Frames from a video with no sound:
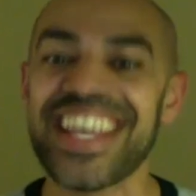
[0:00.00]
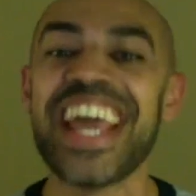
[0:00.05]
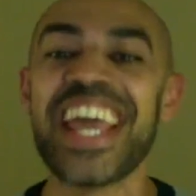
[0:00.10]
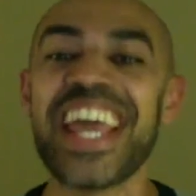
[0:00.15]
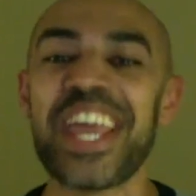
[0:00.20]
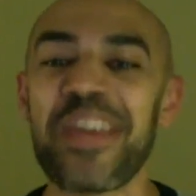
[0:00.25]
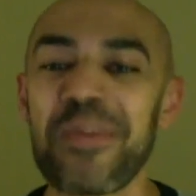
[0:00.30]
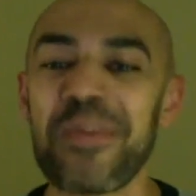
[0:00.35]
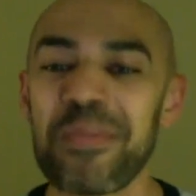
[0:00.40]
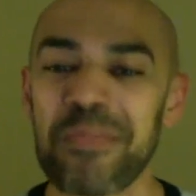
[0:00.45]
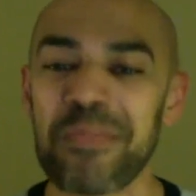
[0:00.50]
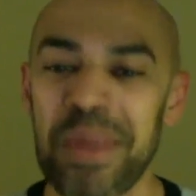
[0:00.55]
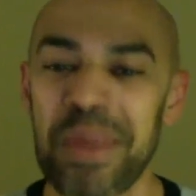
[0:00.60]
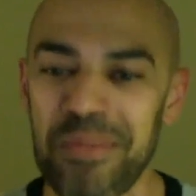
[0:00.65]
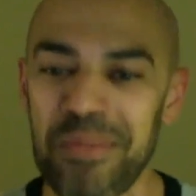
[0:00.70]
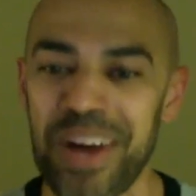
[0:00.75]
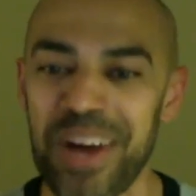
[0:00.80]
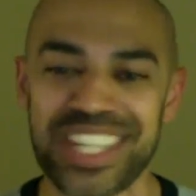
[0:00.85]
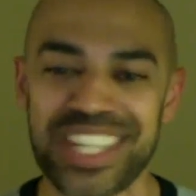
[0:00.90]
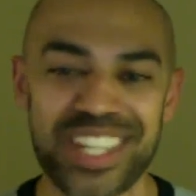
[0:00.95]
He would be
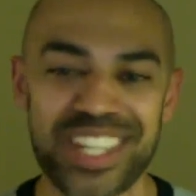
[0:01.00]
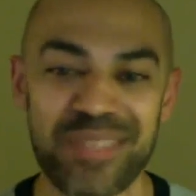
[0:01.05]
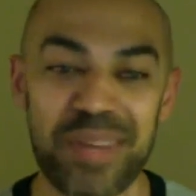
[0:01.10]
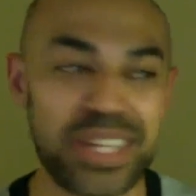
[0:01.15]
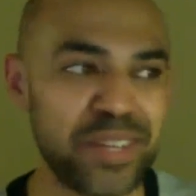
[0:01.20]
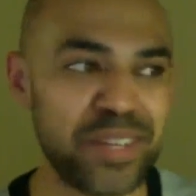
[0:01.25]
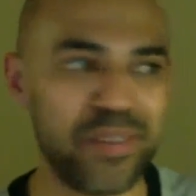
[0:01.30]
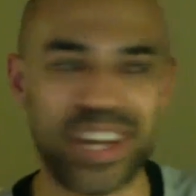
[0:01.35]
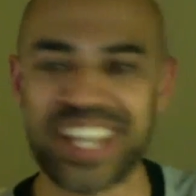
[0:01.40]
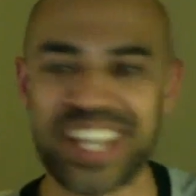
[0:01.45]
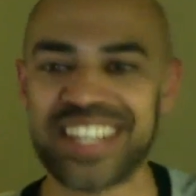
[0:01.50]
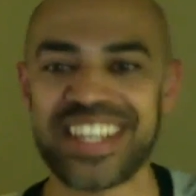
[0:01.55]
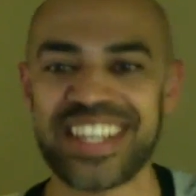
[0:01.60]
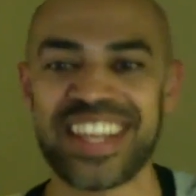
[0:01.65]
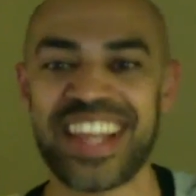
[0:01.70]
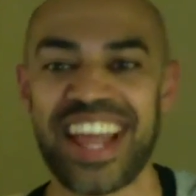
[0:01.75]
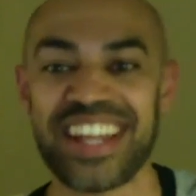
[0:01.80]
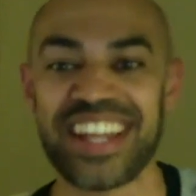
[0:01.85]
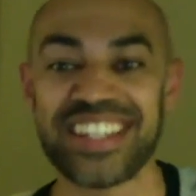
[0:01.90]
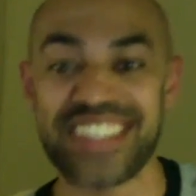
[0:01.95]
mush, especially when he's in
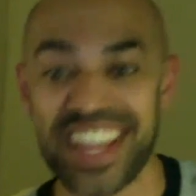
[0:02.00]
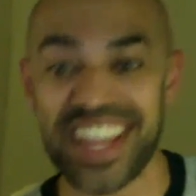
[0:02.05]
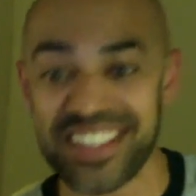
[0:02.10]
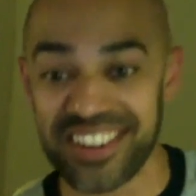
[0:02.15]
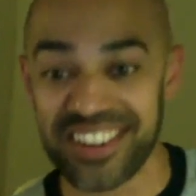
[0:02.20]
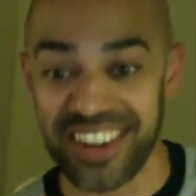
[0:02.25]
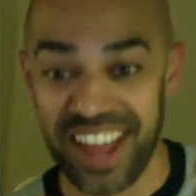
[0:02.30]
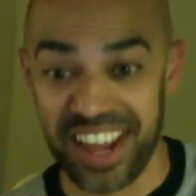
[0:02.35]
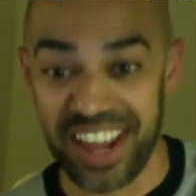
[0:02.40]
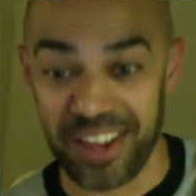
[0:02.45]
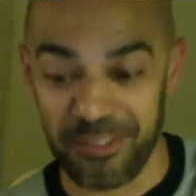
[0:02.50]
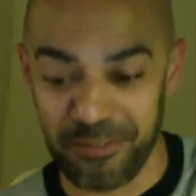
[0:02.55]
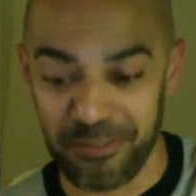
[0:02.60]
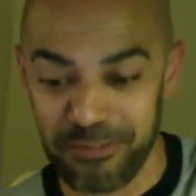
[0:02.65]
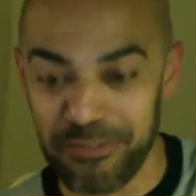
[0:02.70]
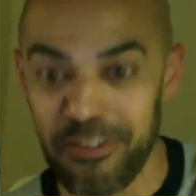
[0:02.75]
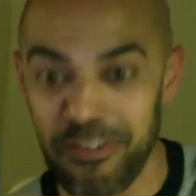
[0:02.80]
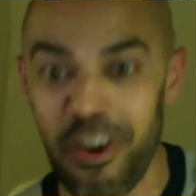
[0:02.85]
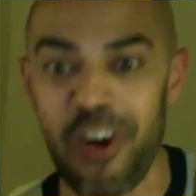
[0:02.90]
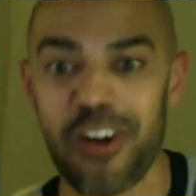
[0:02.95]
that desert and he
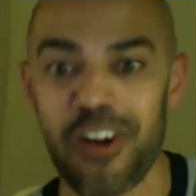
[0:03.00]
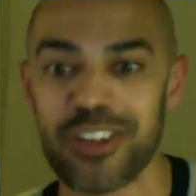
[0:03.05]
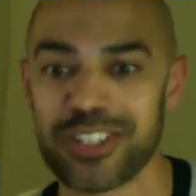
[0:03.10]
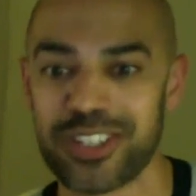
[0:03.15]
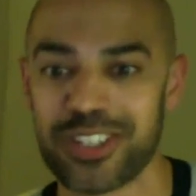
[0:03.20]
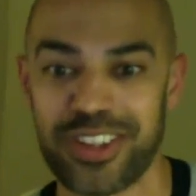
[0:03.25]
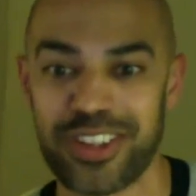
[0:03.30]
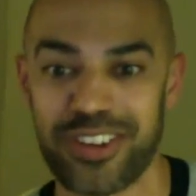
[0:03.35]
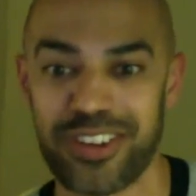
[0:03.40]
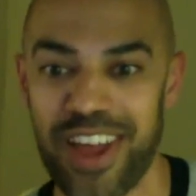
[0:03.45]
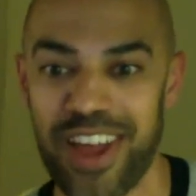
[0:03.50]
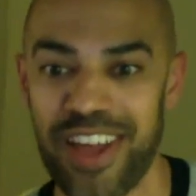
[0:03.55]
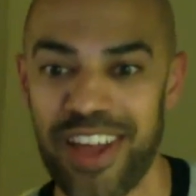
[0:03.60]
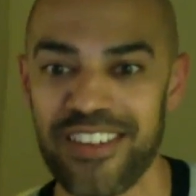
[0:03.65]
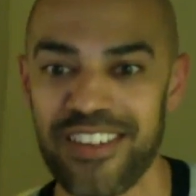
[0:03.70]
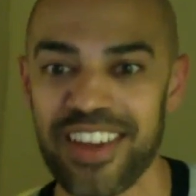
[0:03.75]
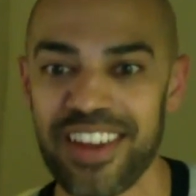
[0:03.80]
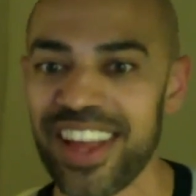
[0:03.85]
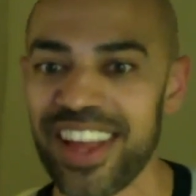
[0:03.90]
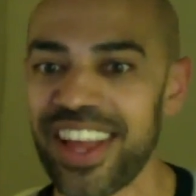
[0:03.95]
falls to the
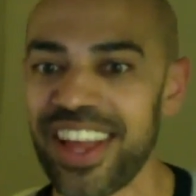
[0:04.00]
ground.